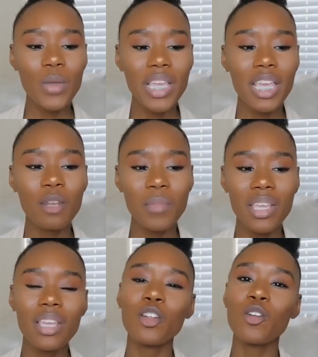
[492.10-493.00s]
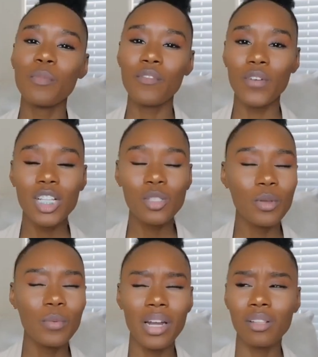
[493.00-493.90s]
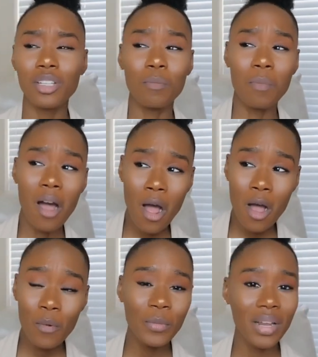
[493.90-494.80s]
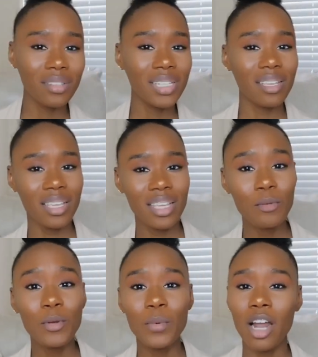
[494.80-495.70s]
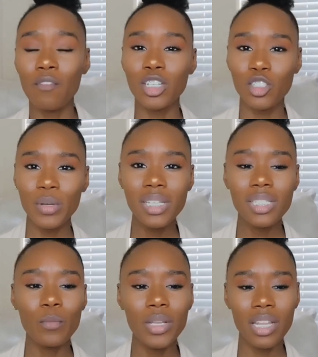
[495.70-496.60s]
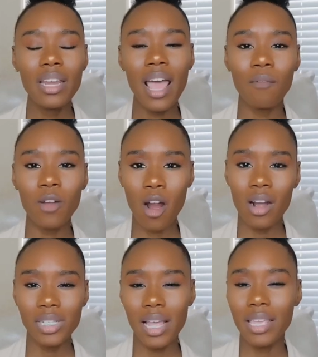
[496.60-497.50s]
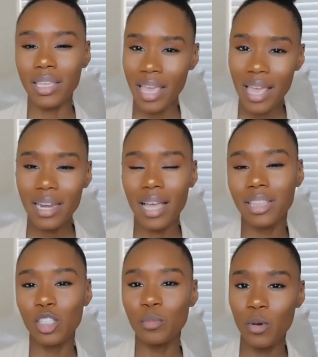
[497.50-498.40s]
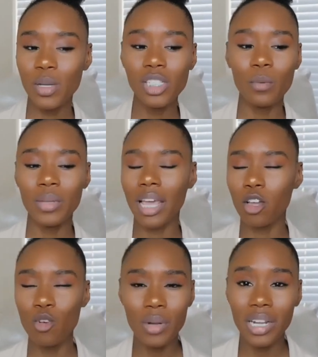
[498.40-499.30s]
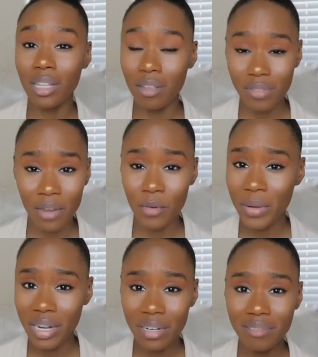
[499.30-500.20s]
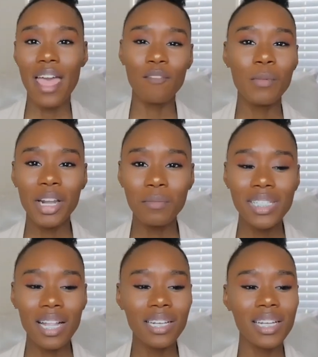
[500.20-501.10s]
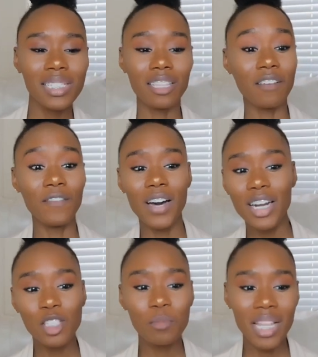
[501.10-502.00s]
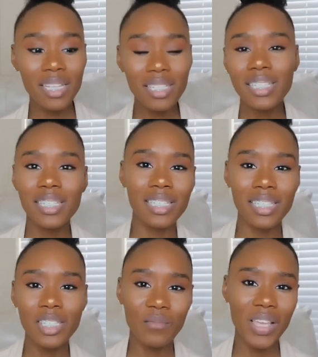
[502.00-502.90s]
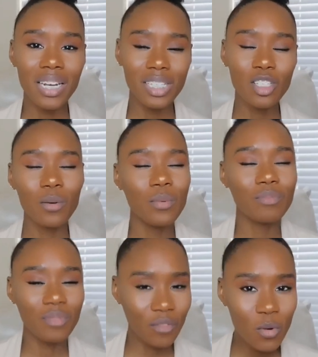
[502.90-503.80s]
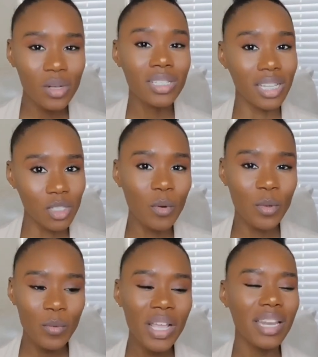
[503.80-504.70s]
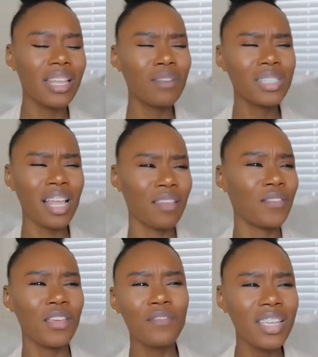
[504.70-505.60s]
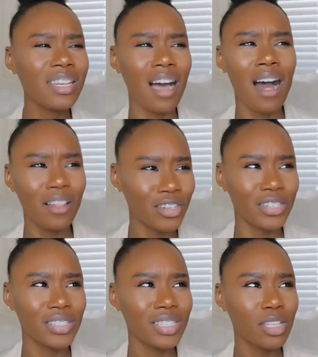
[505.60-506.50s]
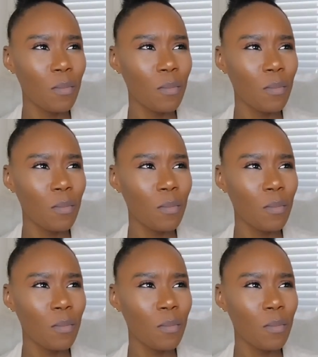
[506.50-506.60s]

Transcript: weekend, me and a group of friends, we went out to the mall, we went out to eat, we went out for drinks, and we didn't have cars yet at this point, so we like Ubered and Lyft everywhere. Everybody was telling us that the funnest places is in Savannah, so of course that's where we went. And it was like $50